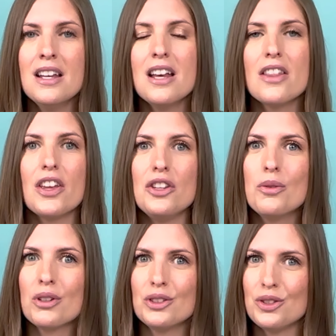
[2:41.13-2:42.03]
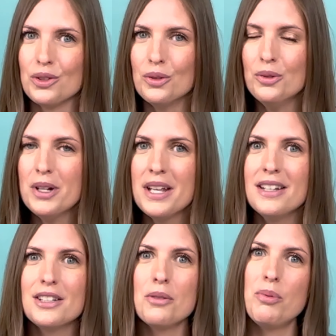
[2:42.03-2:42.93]
that you can do
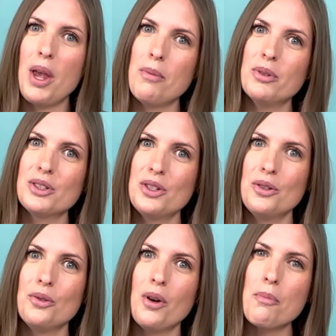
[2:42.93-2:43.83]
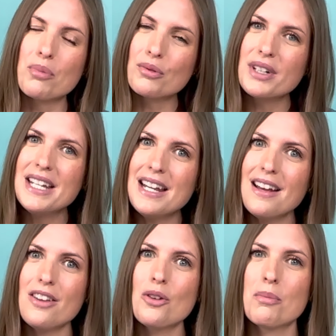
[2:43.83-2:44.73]
to be able to bring
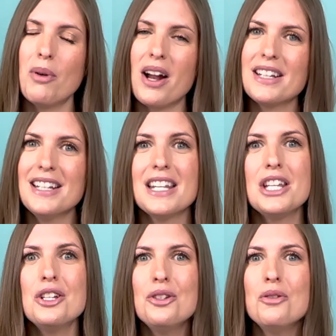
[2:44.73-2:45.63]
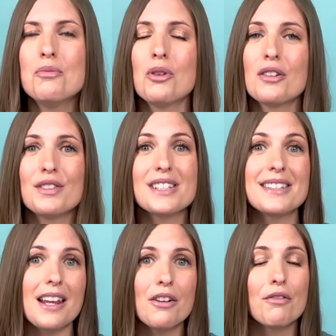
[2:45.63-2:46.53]
your body into more of a
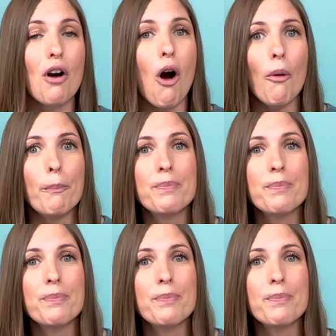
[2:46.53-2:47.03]
state of calm.